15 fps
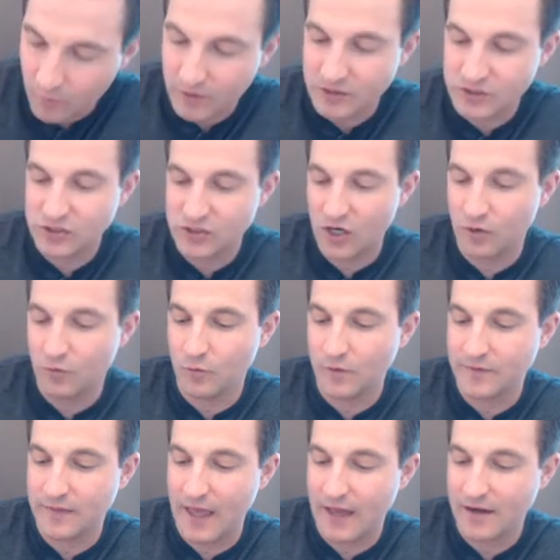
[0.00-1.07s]
We're going to start
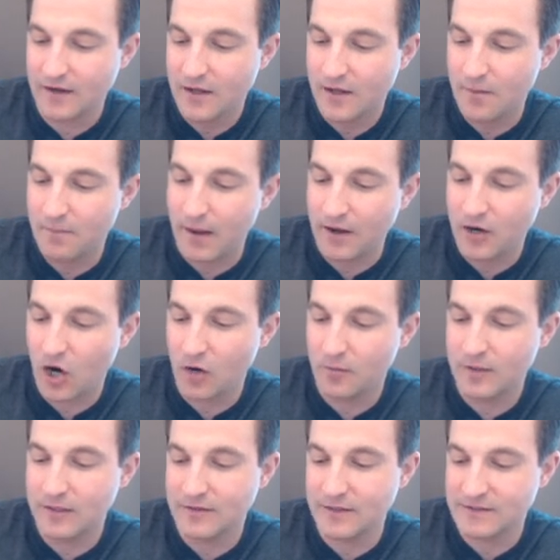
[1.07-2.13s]
with that
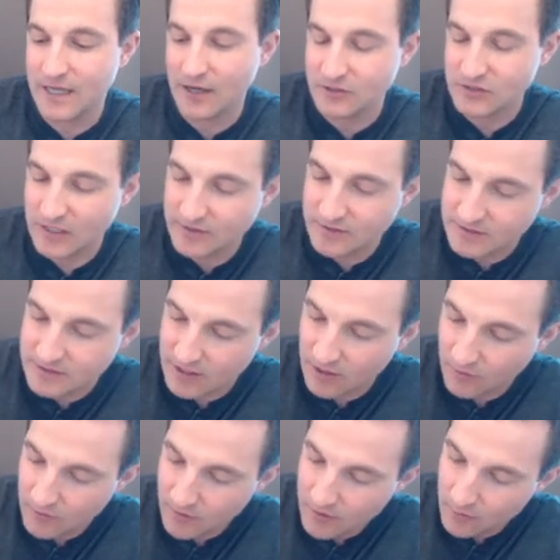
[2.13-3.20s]
bicarbonate that's outside the
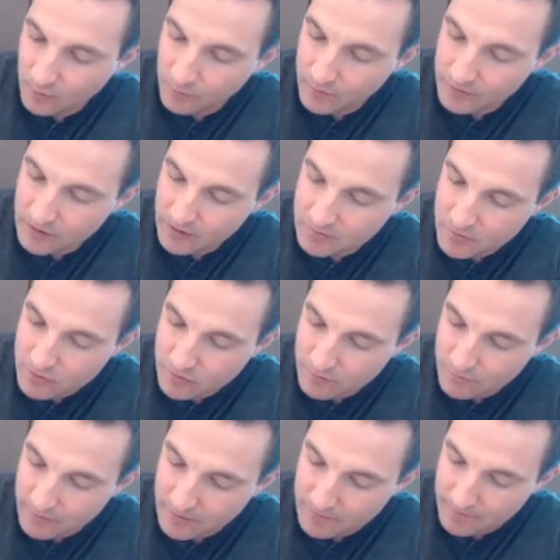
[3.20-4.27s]
cell. We're going to
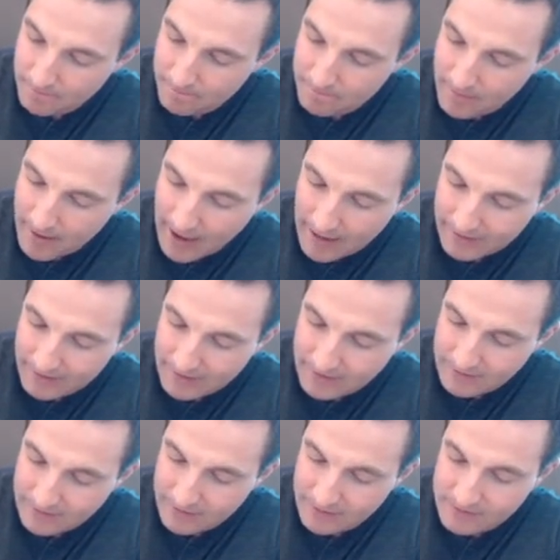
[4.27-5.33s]
move it back
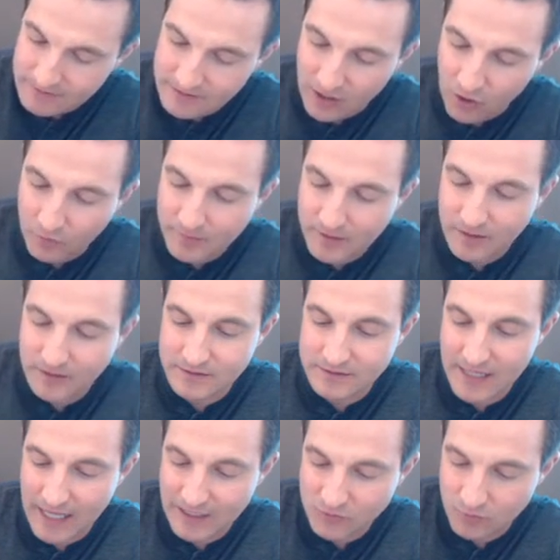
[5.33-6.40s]
into the cell because
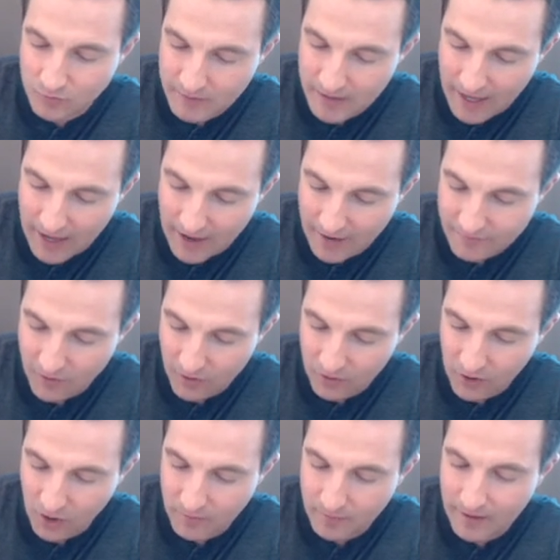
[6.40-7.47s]
that's where we have
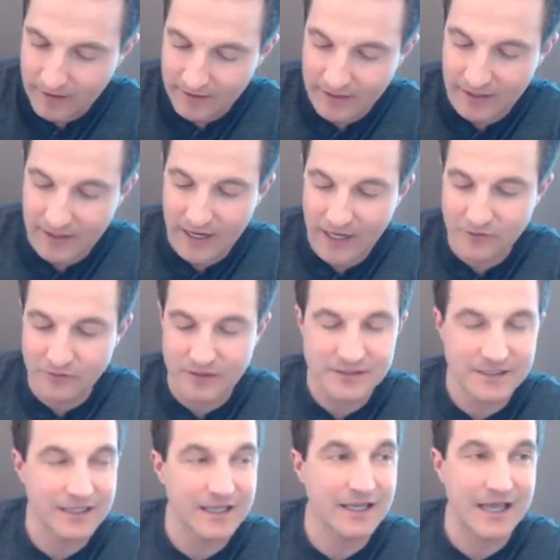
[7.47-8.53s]
our carbonic
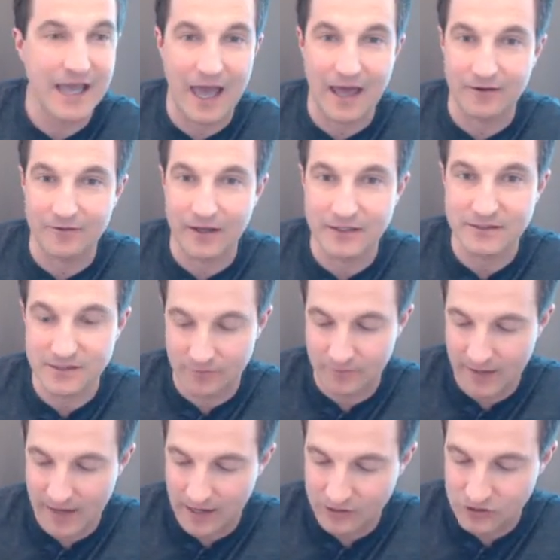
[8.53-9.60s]
anhydrase that can catalyze that
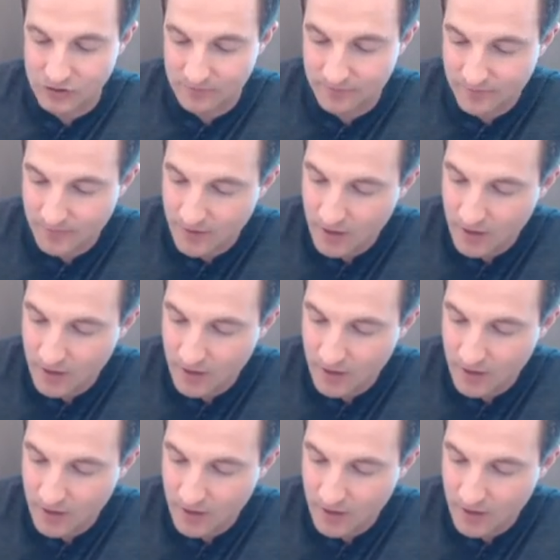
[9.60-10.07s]
reaction.